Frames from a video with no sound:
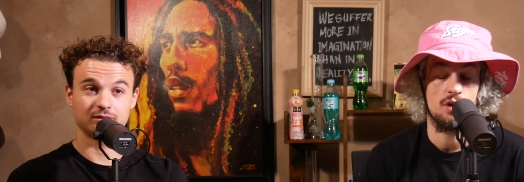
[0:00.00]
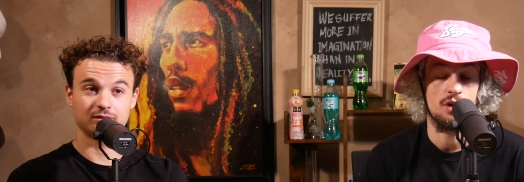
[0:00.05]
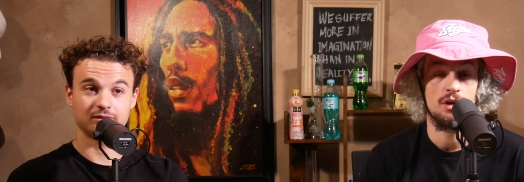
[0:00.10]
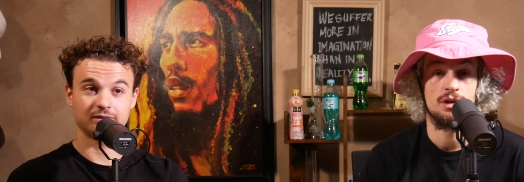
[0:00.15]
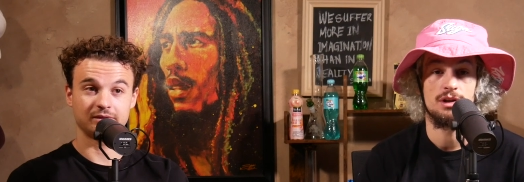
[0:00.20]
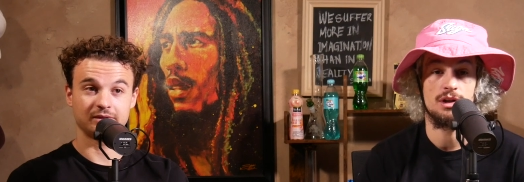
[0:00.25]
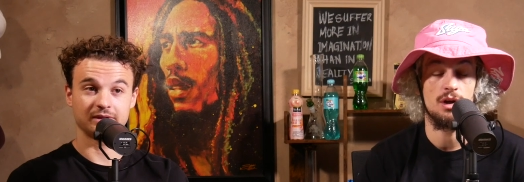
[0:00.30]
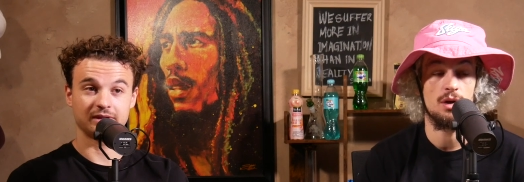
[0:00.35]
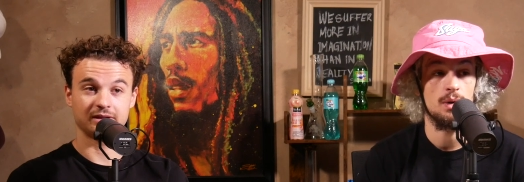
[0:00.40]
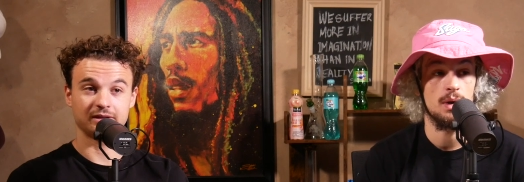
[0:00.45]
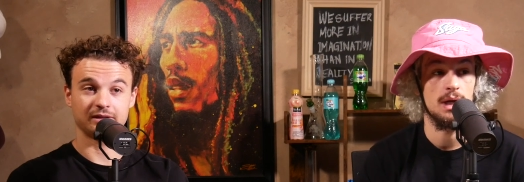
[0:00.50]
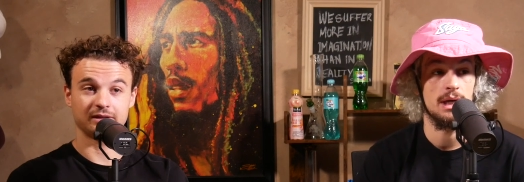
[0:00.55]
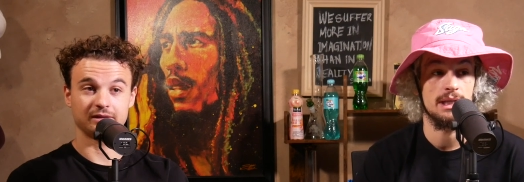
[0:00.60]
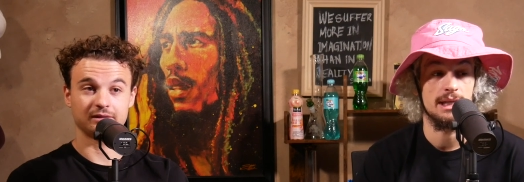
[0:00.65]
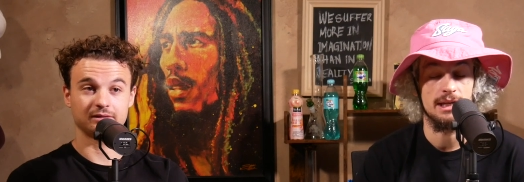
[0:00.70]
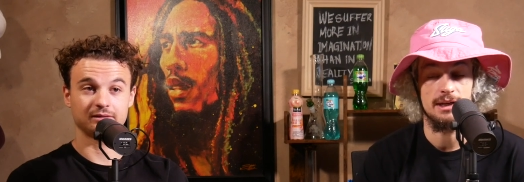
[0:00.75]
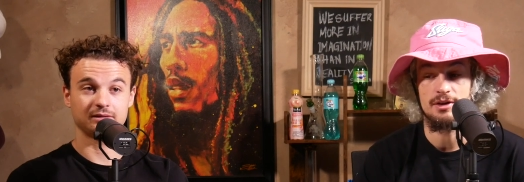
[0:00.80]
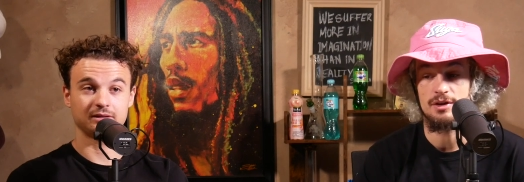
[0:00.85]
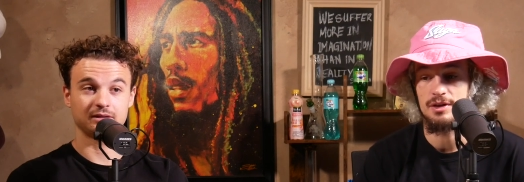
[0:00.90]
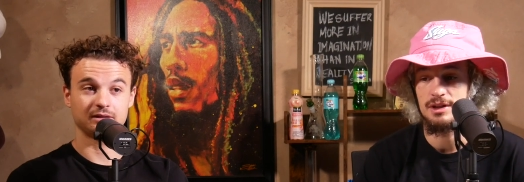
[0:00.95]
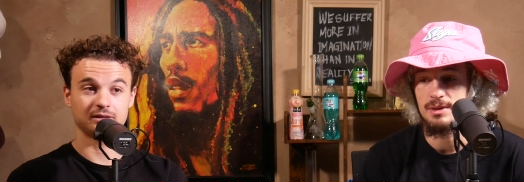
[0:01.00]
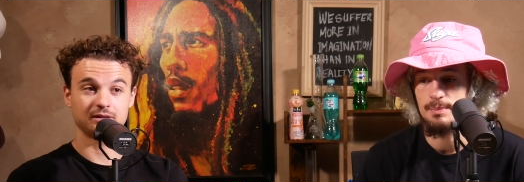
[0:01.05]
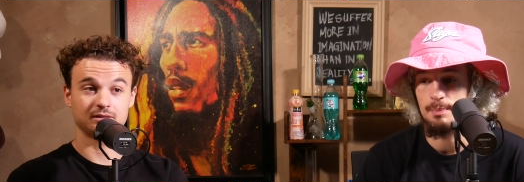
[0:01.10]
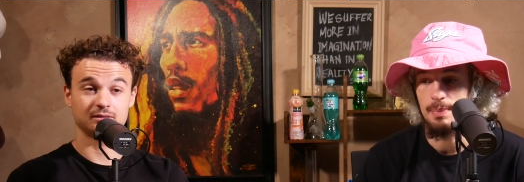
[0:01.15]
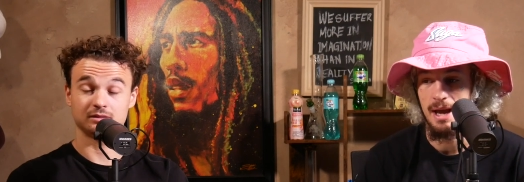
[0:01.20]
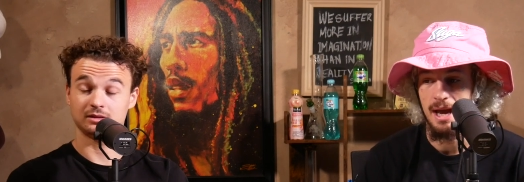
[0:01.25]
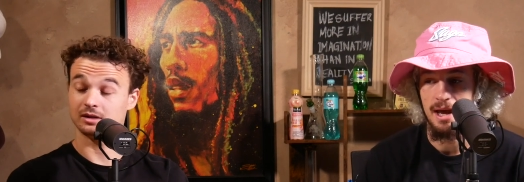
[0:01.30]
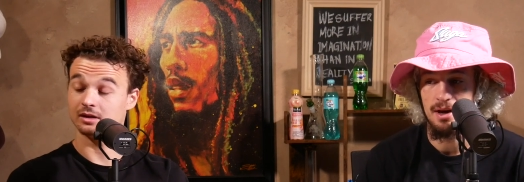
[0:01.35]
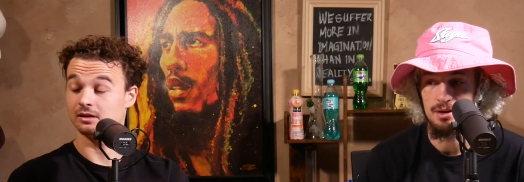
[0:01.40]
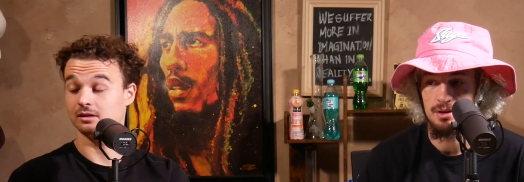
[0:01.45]
Speaker 1: So uh, yeah, no, it's a
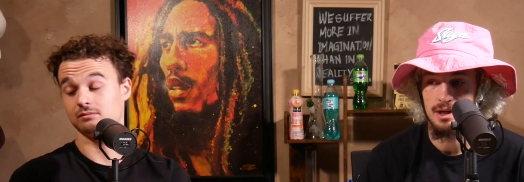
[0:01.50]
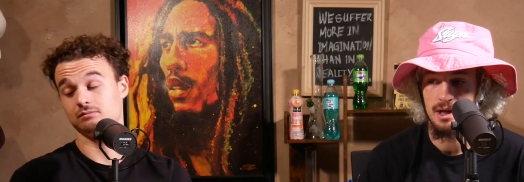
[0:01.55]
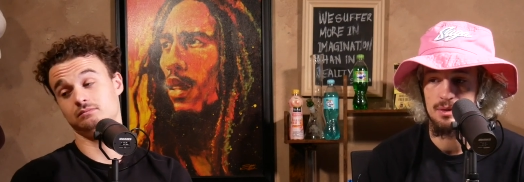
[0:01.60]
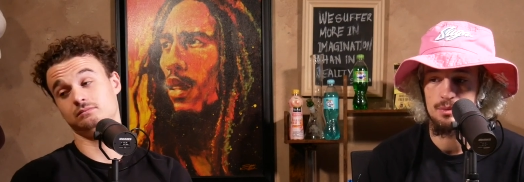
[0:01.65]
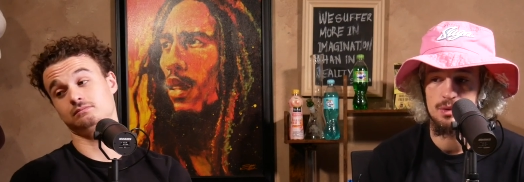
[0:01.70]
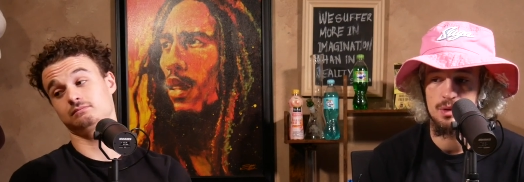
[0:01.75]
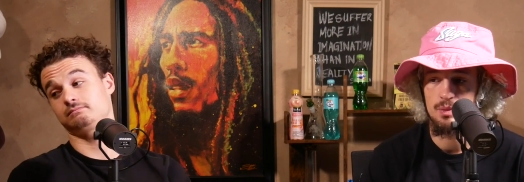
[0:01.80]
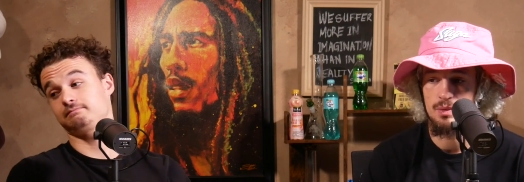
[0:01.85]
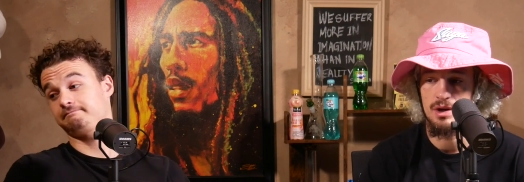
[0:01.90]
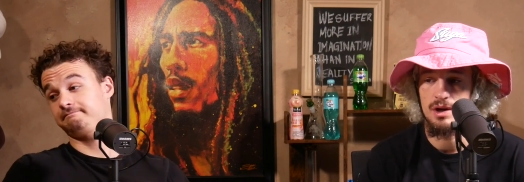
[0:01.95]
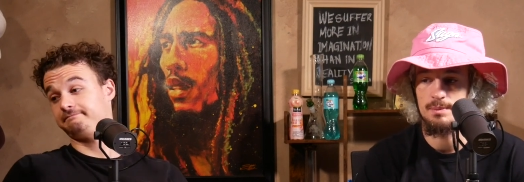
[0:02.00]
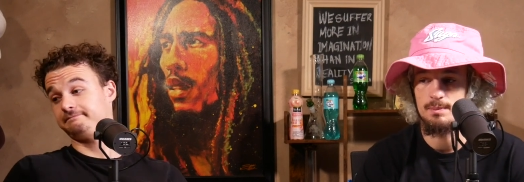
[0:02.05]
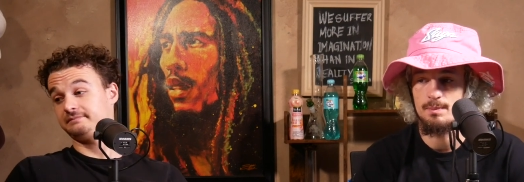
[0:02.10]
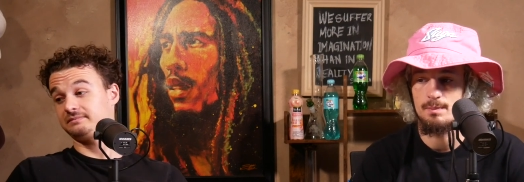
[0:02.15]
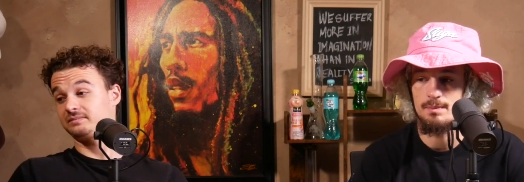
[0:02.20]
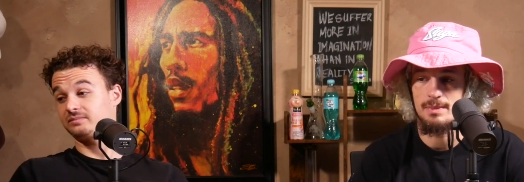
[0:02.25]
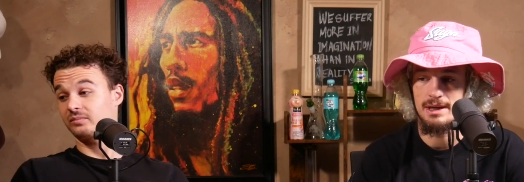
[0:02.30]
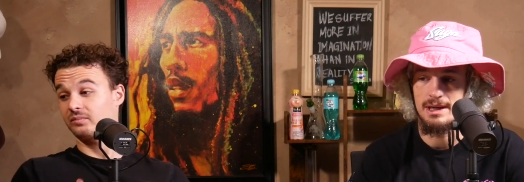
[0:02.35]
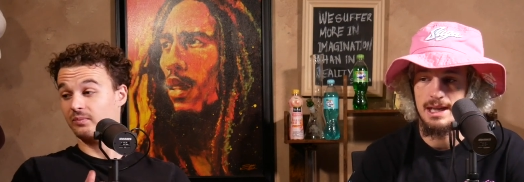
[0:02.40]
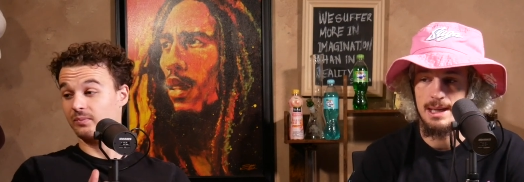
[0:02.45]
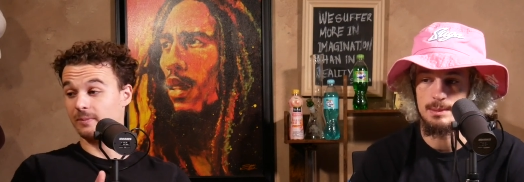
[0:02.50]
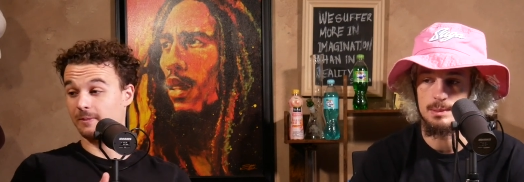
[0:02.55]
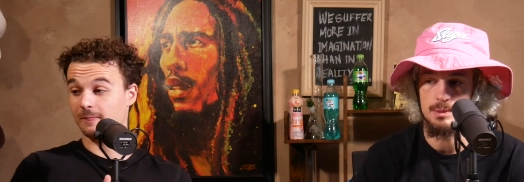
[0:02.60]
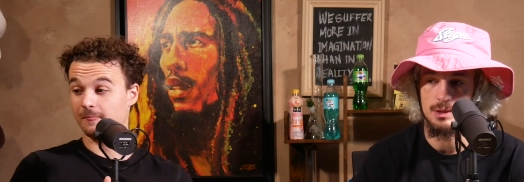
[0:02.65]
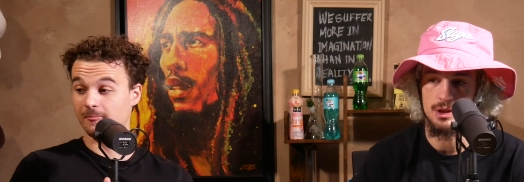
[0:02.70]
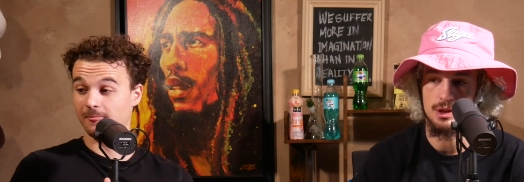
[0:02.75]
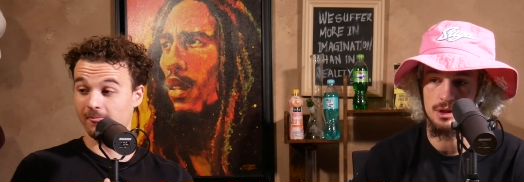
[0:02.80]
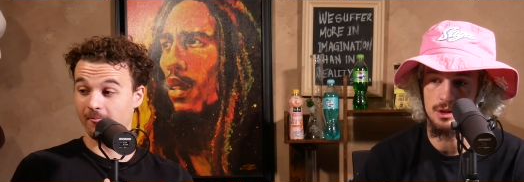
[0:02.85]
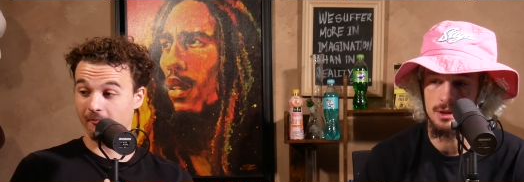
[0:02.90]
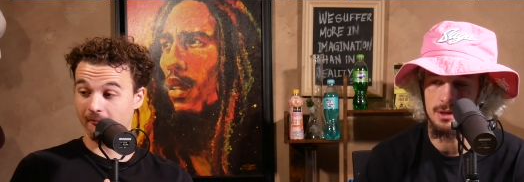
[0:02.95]
battle. I wouldn't want my name to be
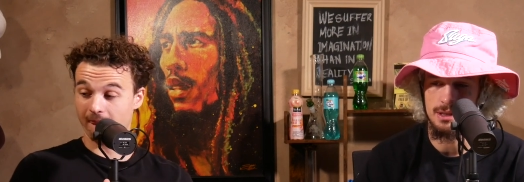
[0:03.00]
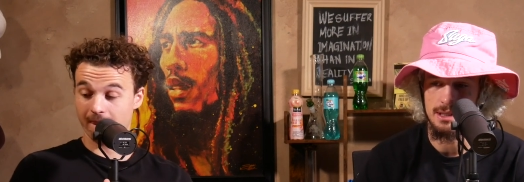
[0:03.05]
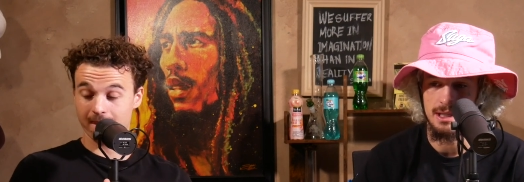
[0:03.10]
Sugar because then